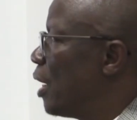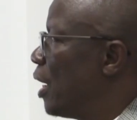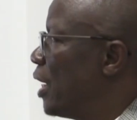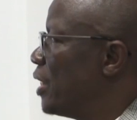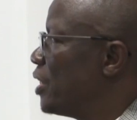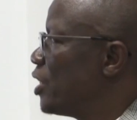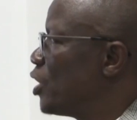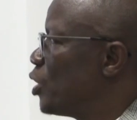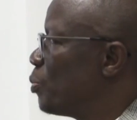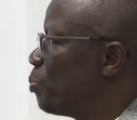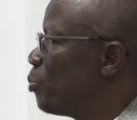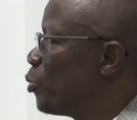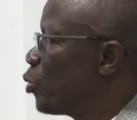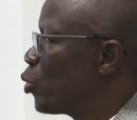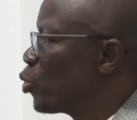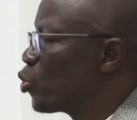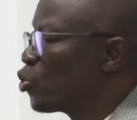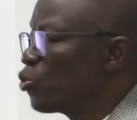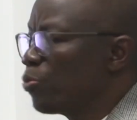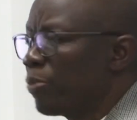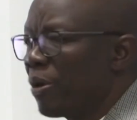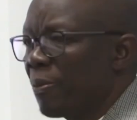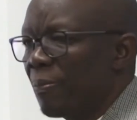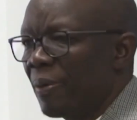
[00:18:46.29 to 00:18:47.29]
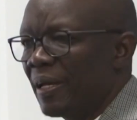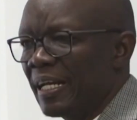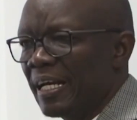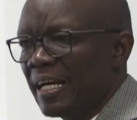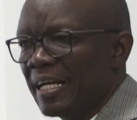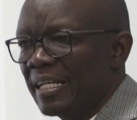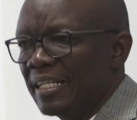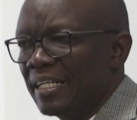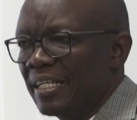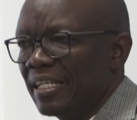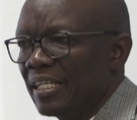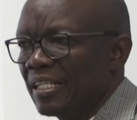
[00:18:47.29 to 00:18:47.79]
And Chibuku Super
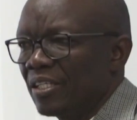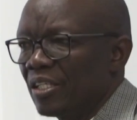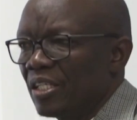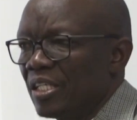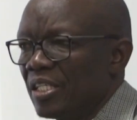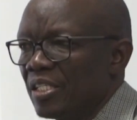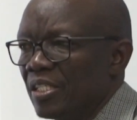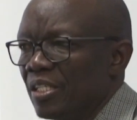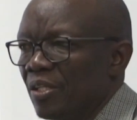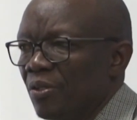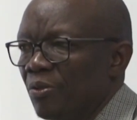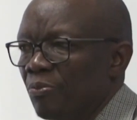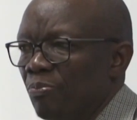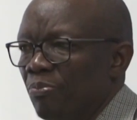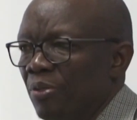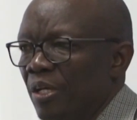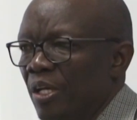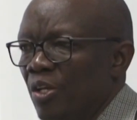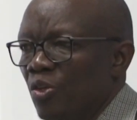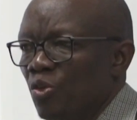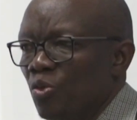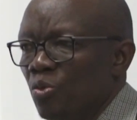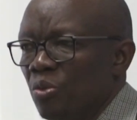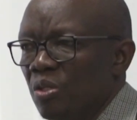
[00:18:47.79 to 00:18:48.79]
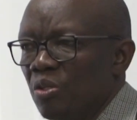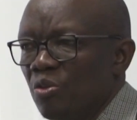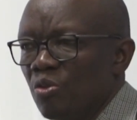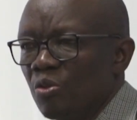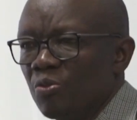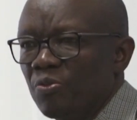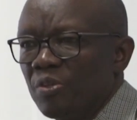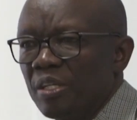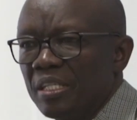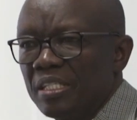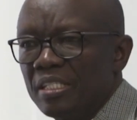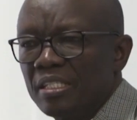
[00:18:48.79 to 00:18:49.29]
Banana is a brand new
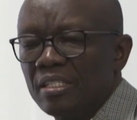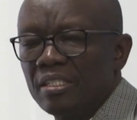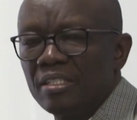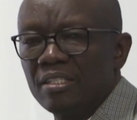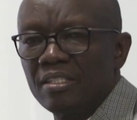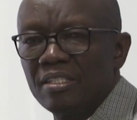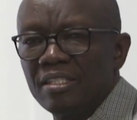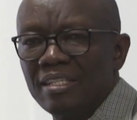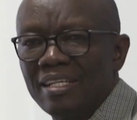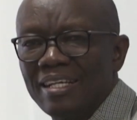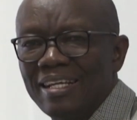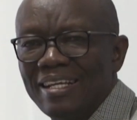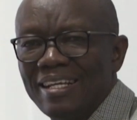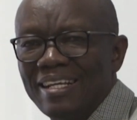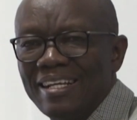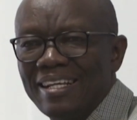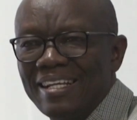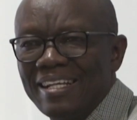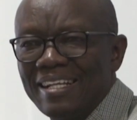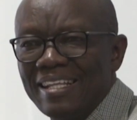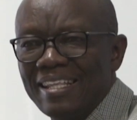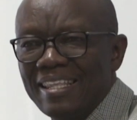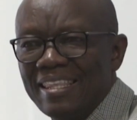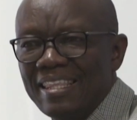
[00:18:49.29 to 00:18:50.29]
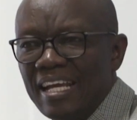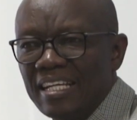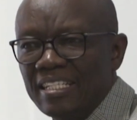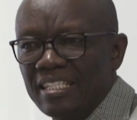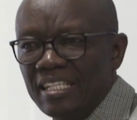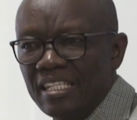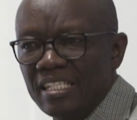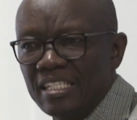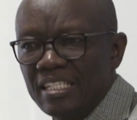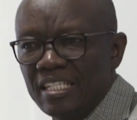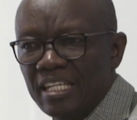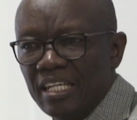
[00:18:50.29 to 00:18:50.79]
innovation that
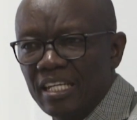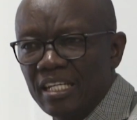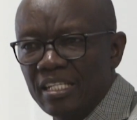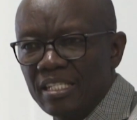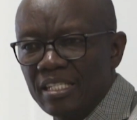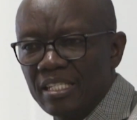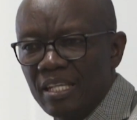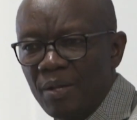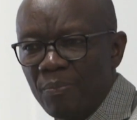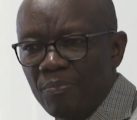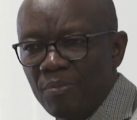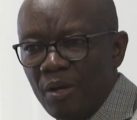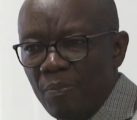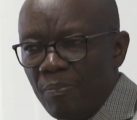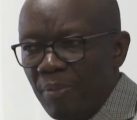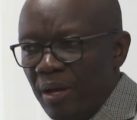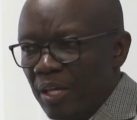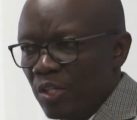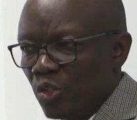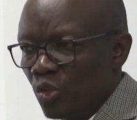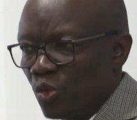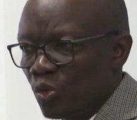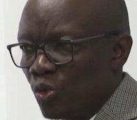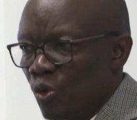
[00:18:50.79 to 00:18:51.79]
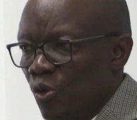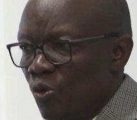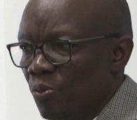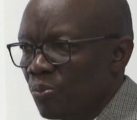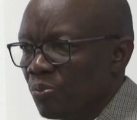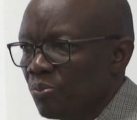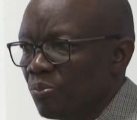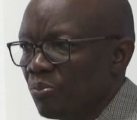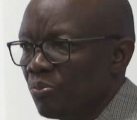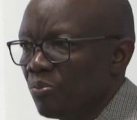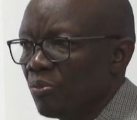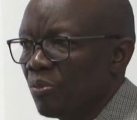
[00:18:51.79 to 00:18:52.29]
has taken Zambia by
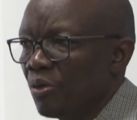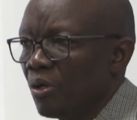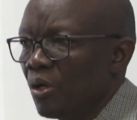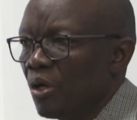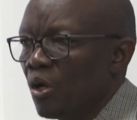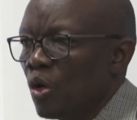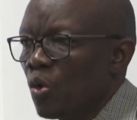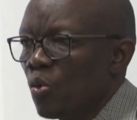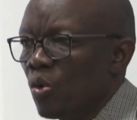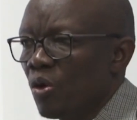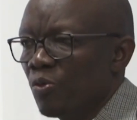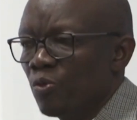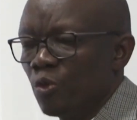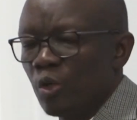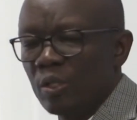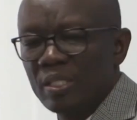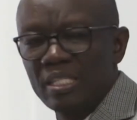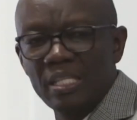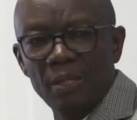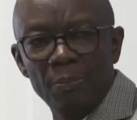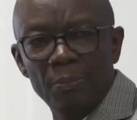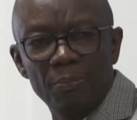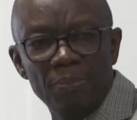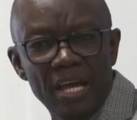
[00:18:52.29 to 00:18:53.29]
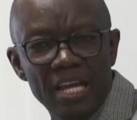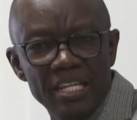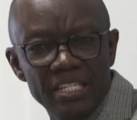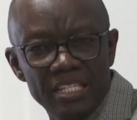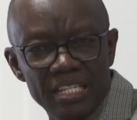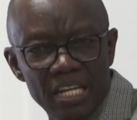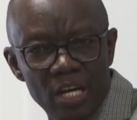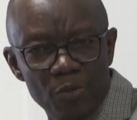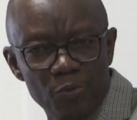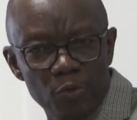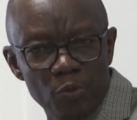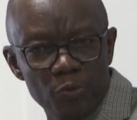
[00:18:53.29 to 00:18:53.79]
storm. We have not supplied
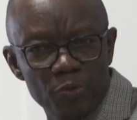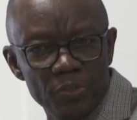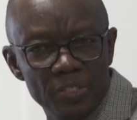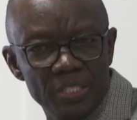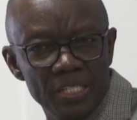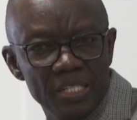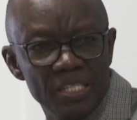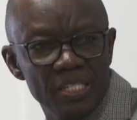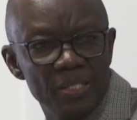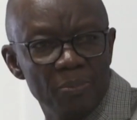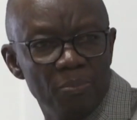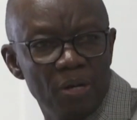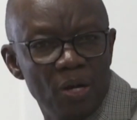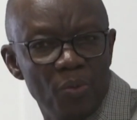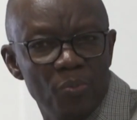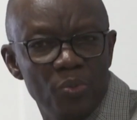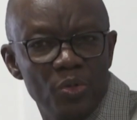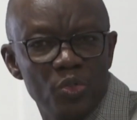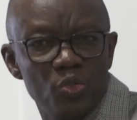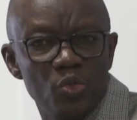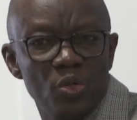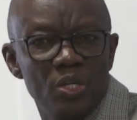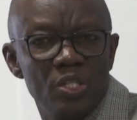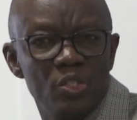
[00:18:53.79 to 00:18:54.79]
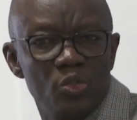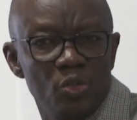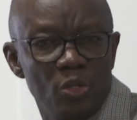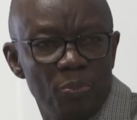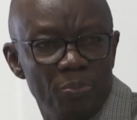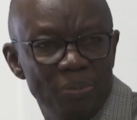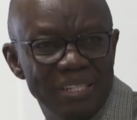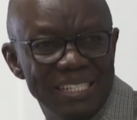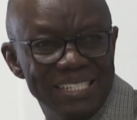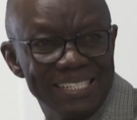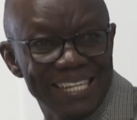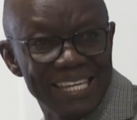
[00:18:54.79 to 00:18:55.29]
enough of it in Zimbabwe, so it's not
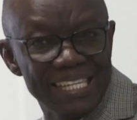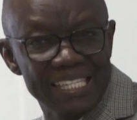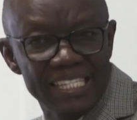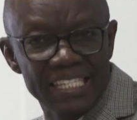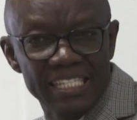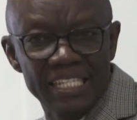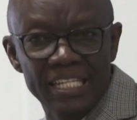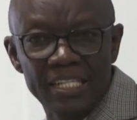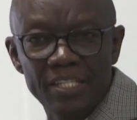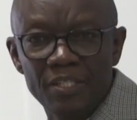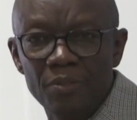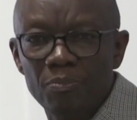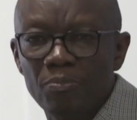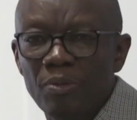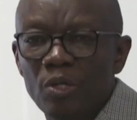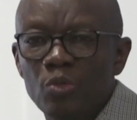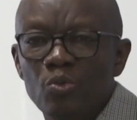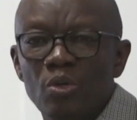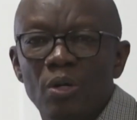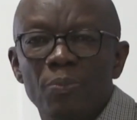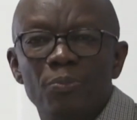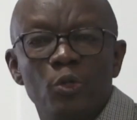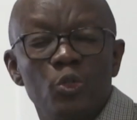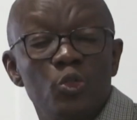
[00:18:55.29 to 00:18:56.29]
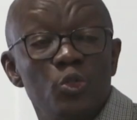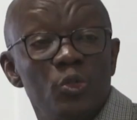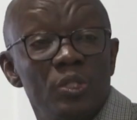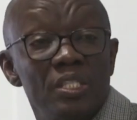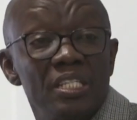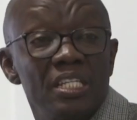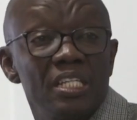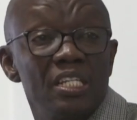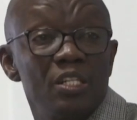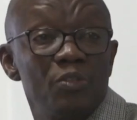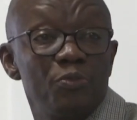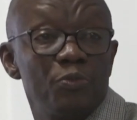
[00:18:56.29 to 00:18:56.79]
been tested, but we are
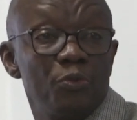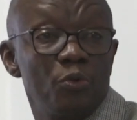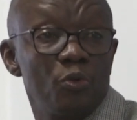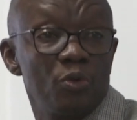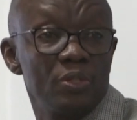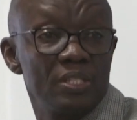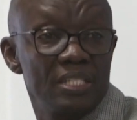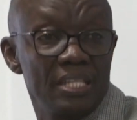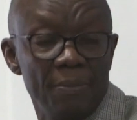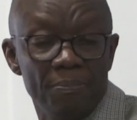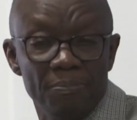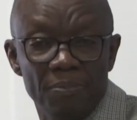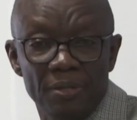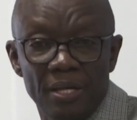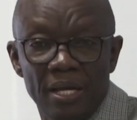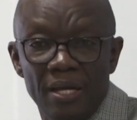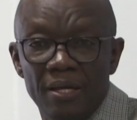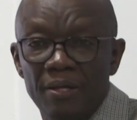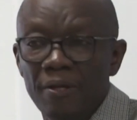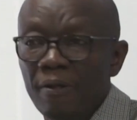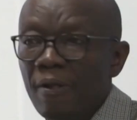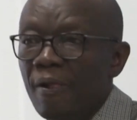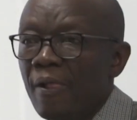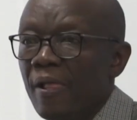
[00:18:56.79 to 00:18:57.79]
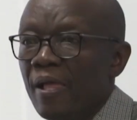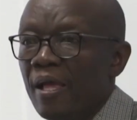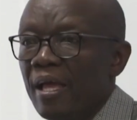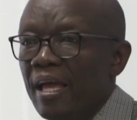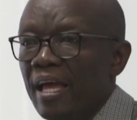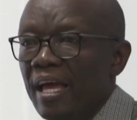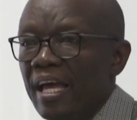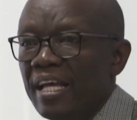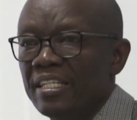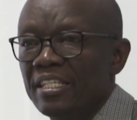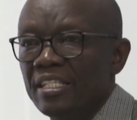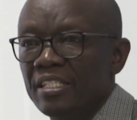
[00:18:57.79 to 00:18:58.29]
producing it for Zambia
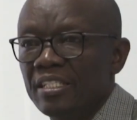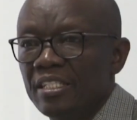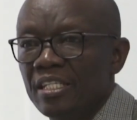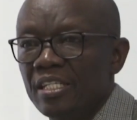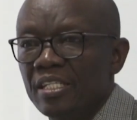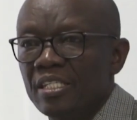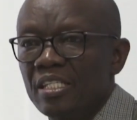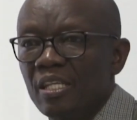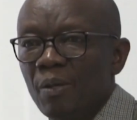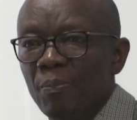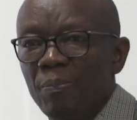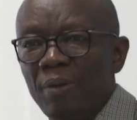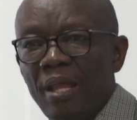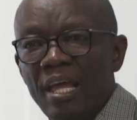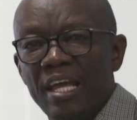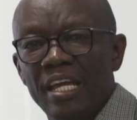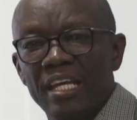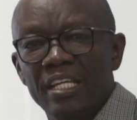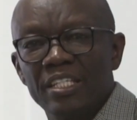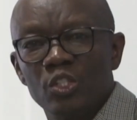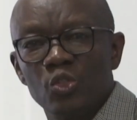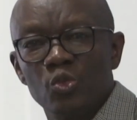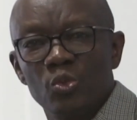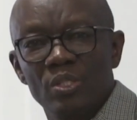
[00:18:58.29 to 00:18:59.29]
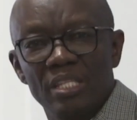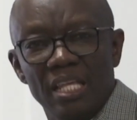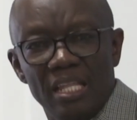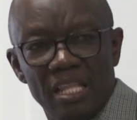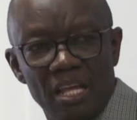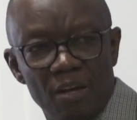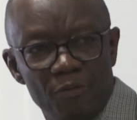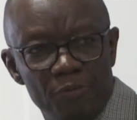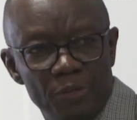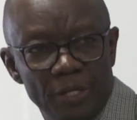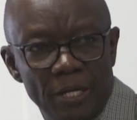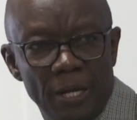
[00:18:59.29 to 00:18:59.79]
and indeed supplying it into South
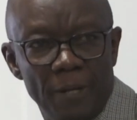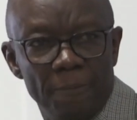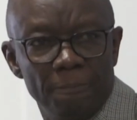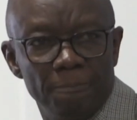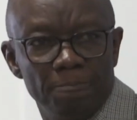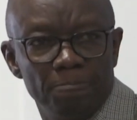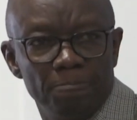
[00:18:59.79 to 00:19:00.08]
Africa.